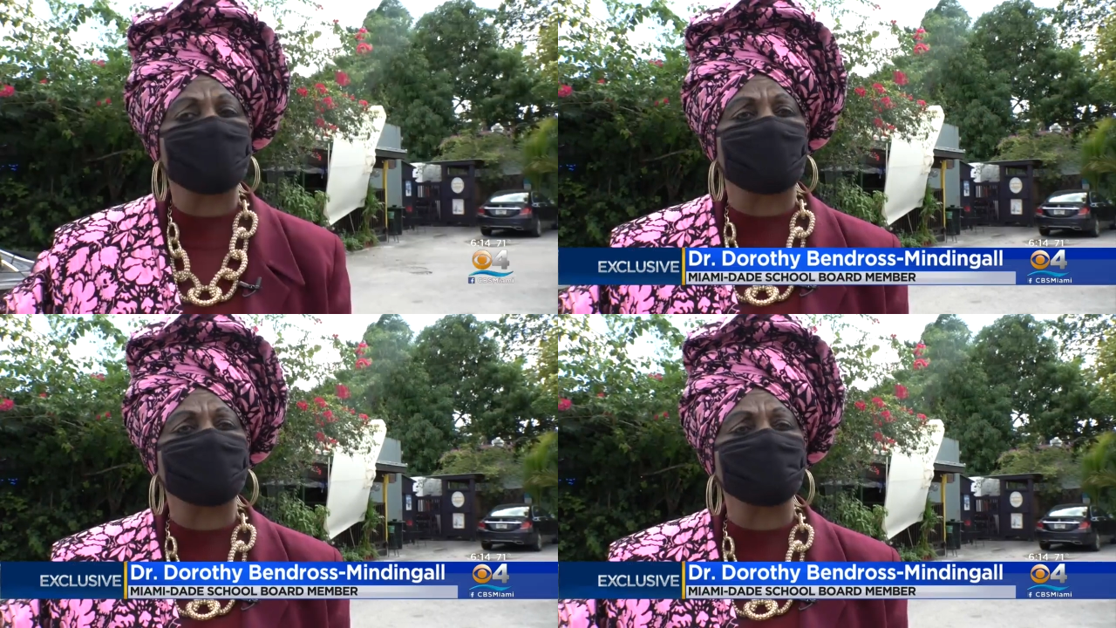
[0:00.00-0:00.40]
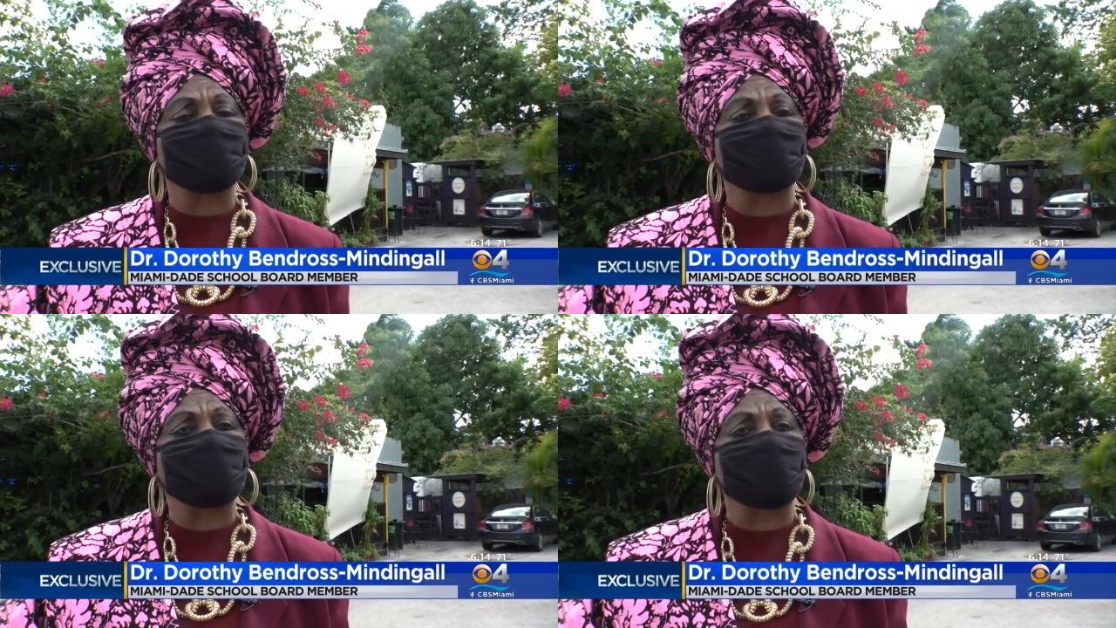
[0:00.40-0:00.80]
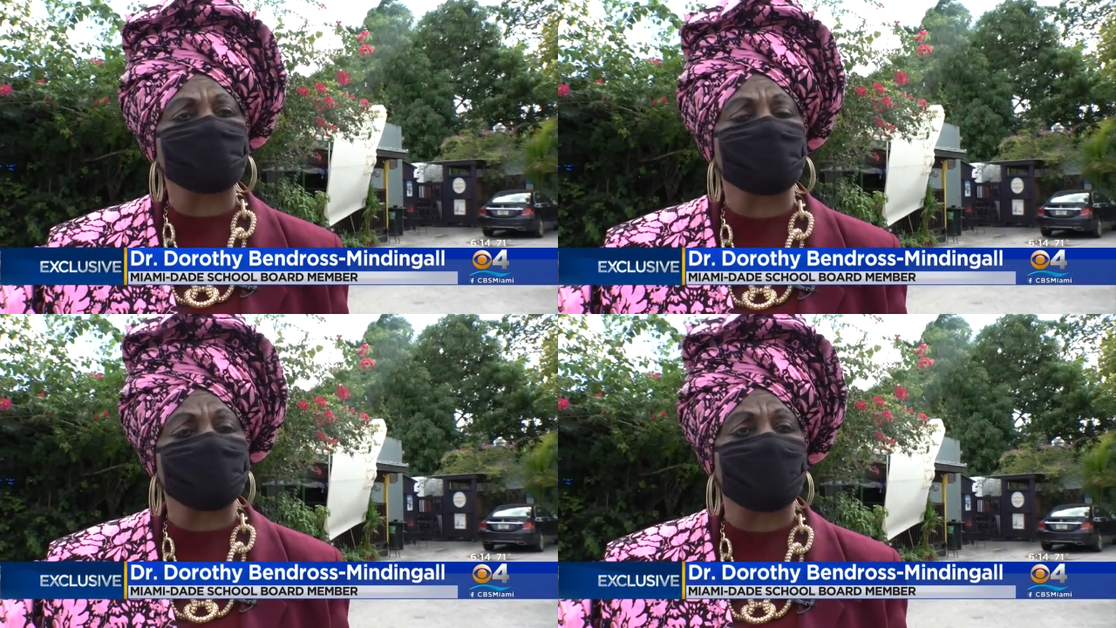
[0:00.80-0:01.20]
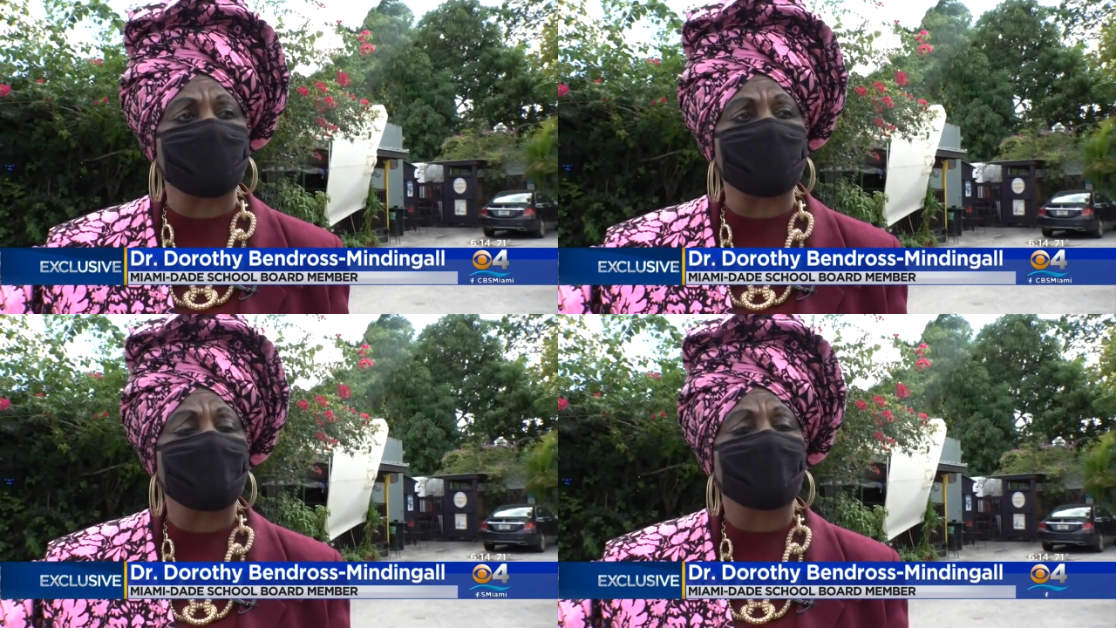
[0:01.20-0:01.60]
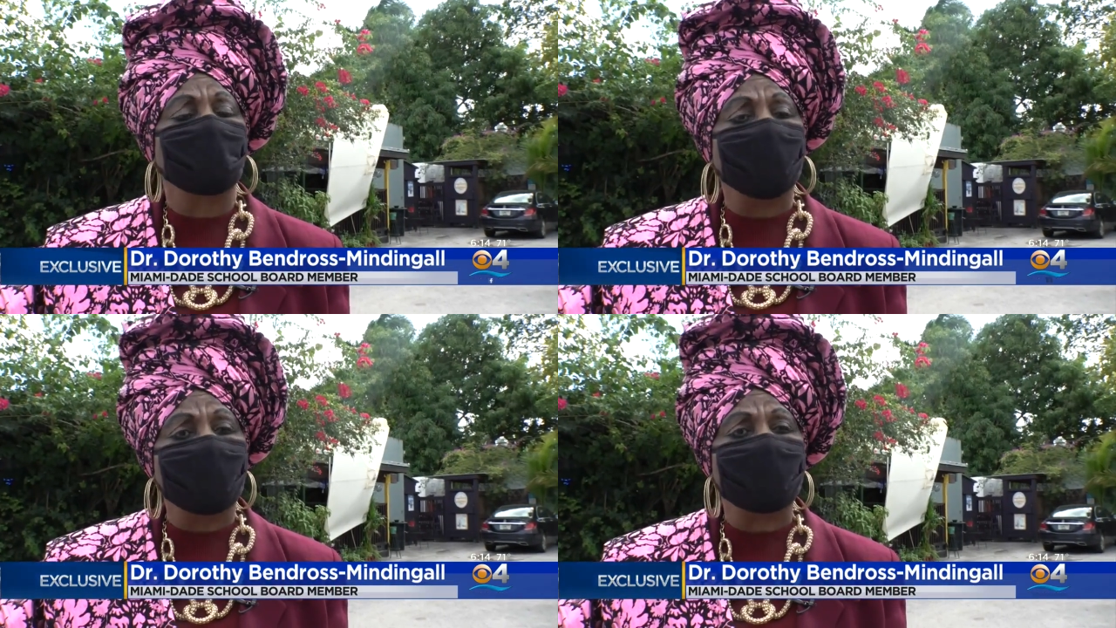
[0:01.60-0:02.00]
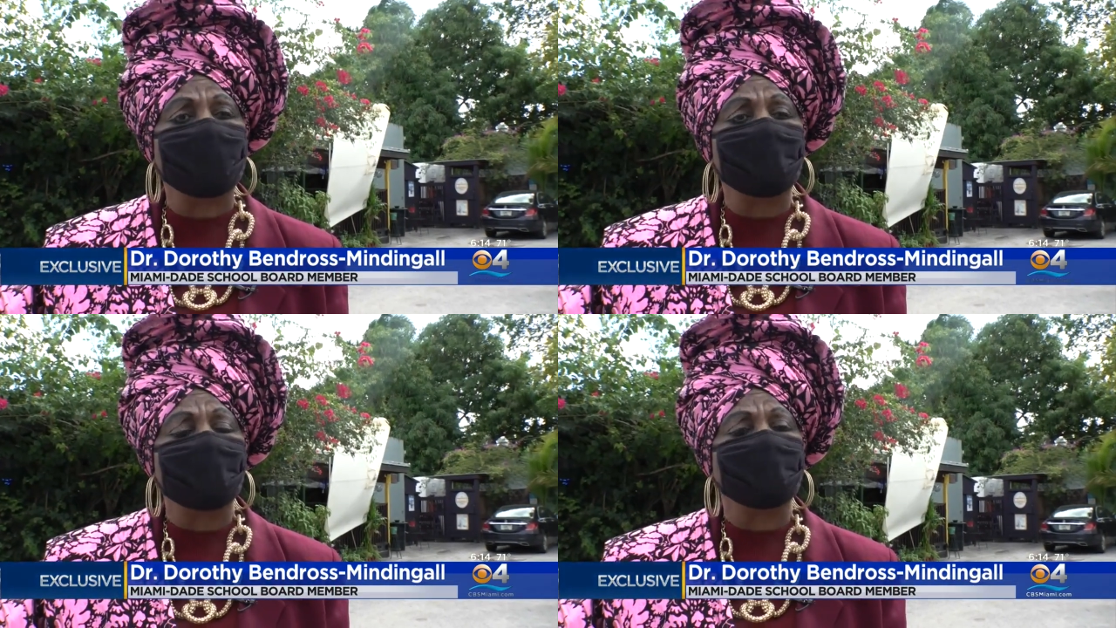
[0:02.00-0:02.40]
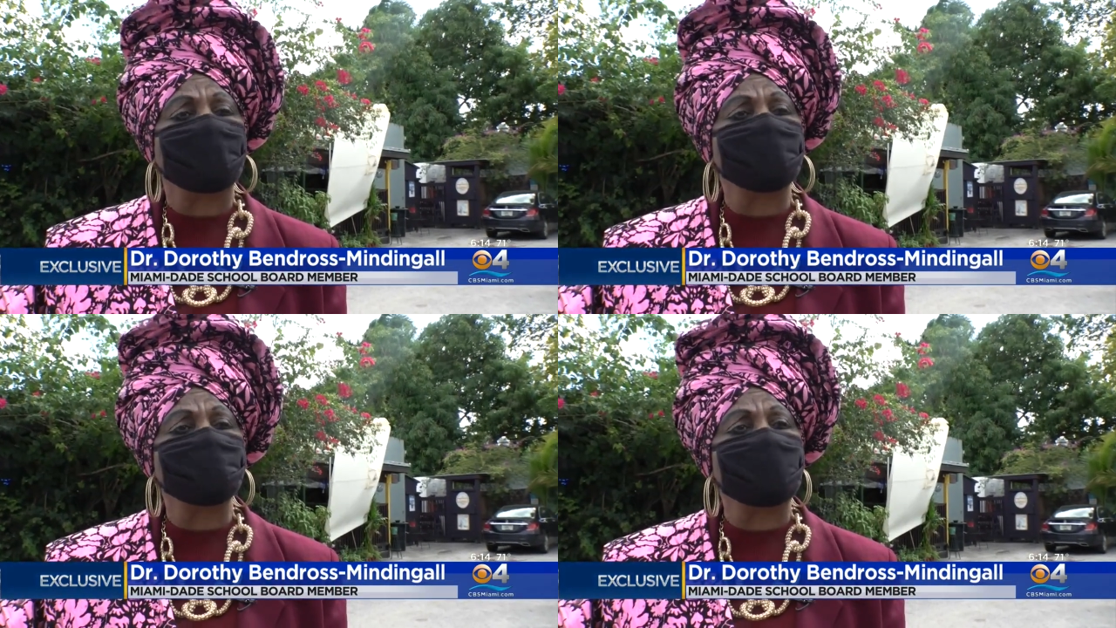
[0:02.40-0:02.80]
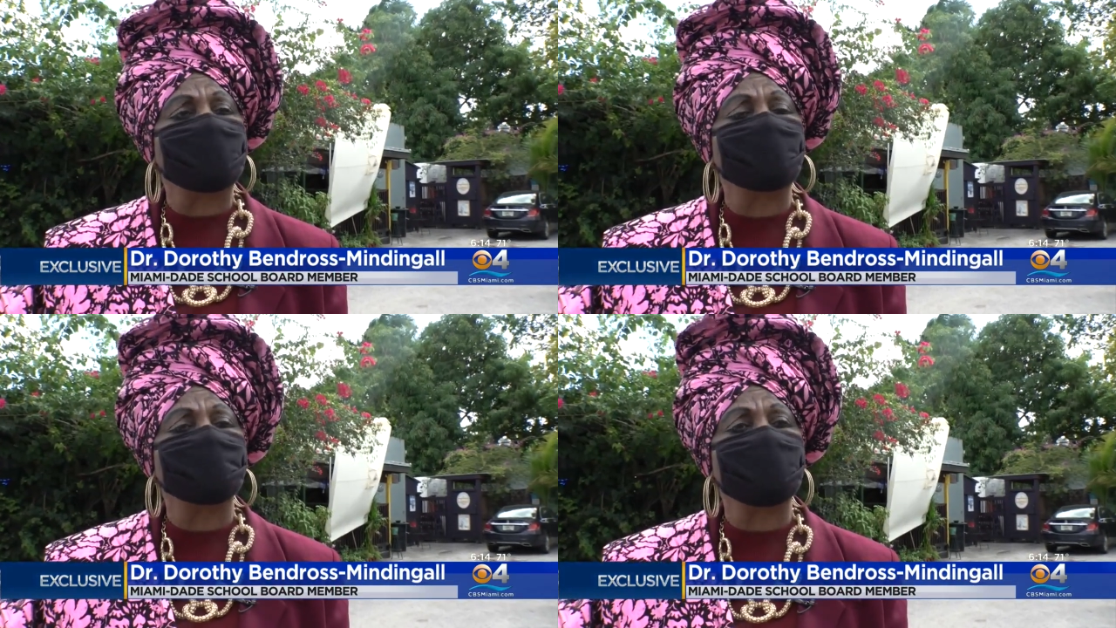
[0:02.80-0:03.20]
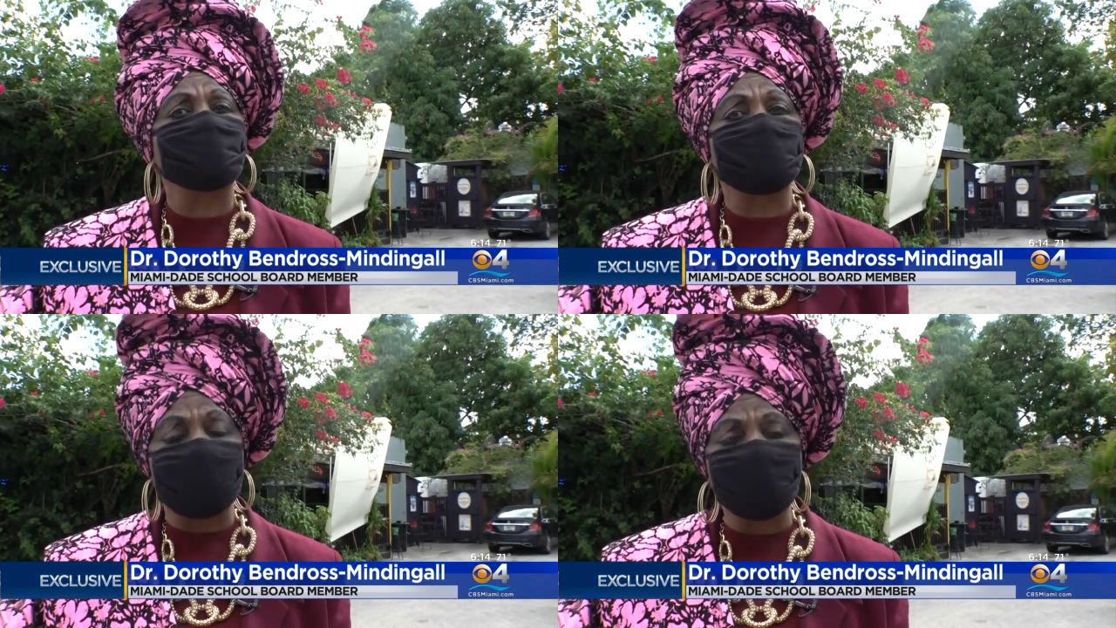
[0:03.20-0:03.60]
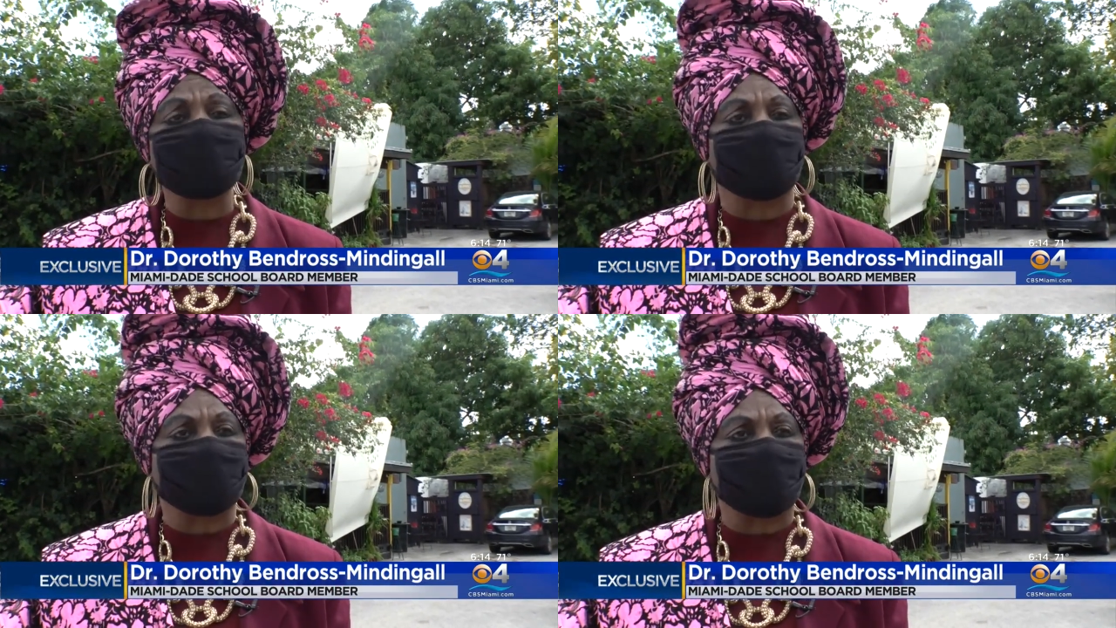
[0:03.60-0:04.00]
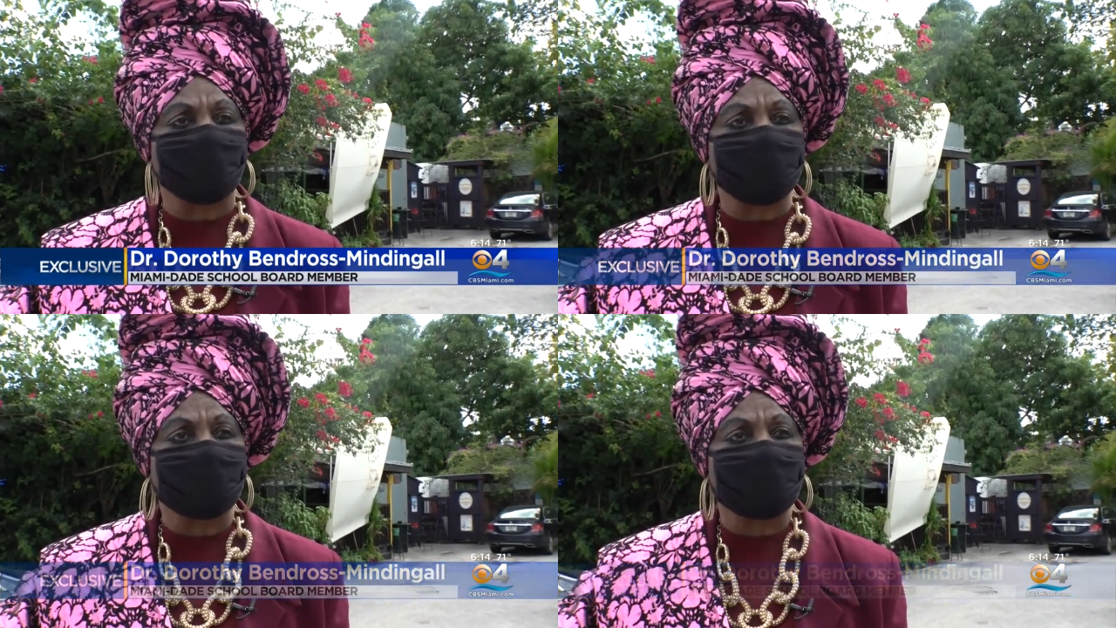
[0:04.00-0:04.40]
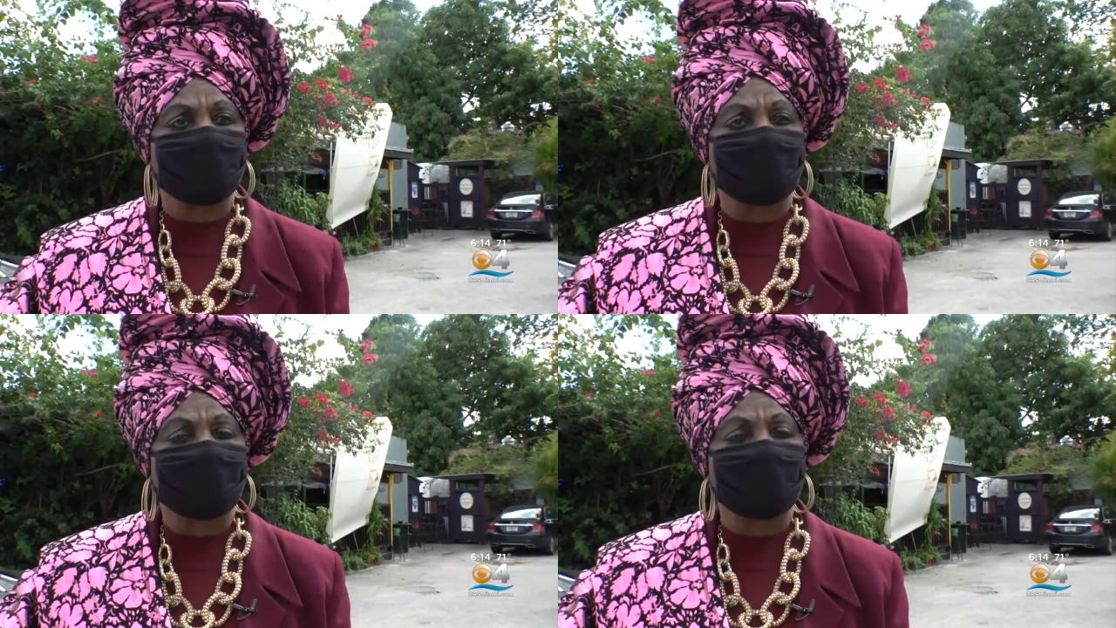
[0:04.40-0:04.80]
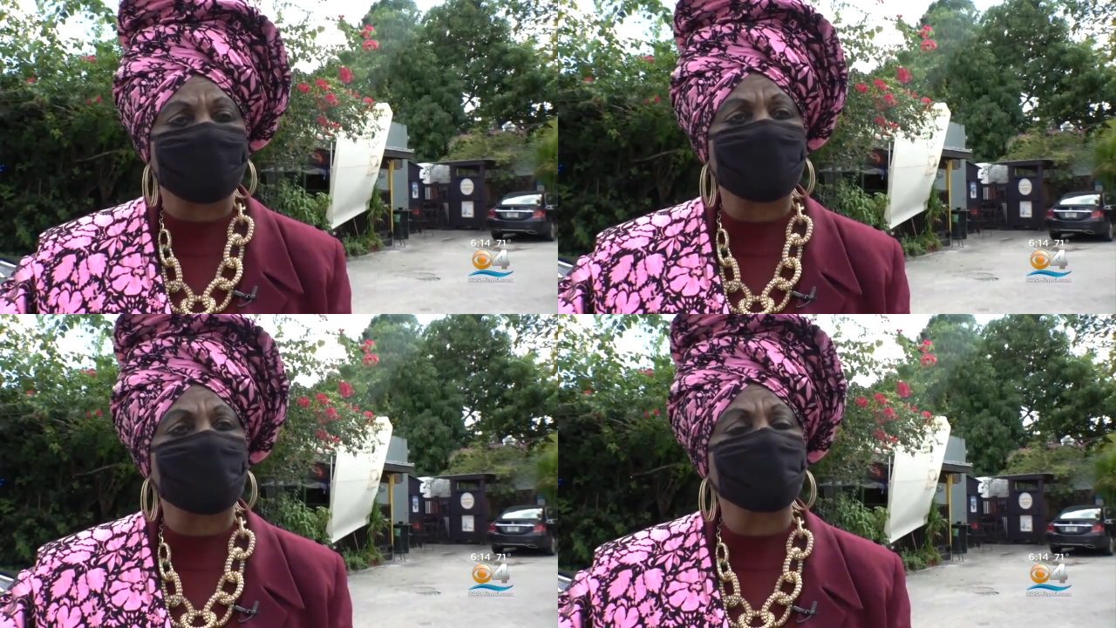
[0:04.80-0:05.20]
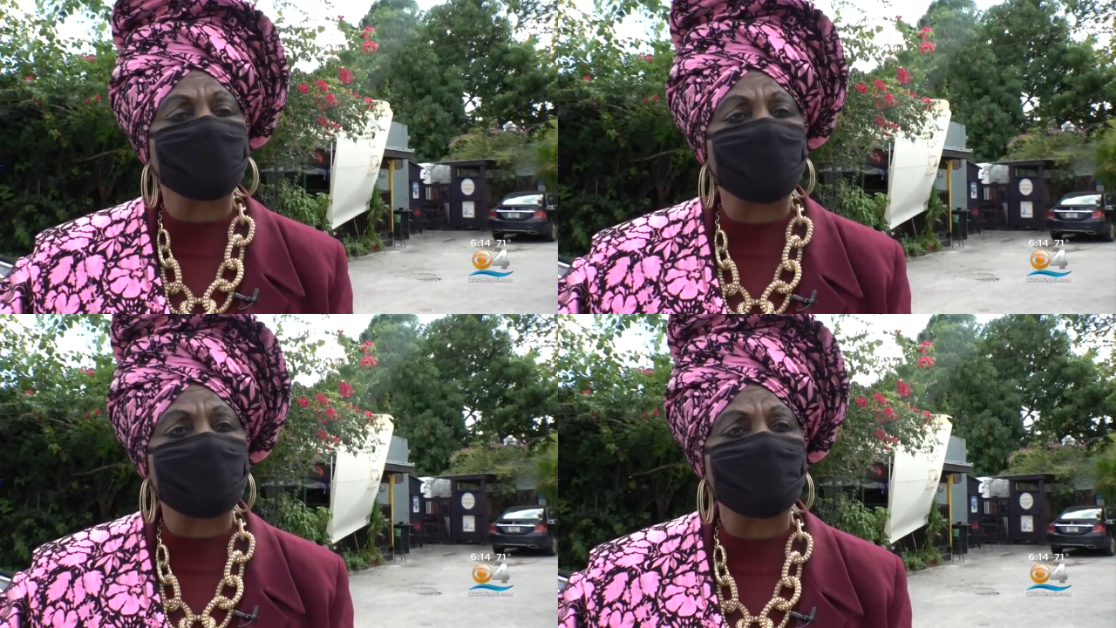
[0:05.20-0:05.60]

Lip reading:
Nobody's mouth can be seen.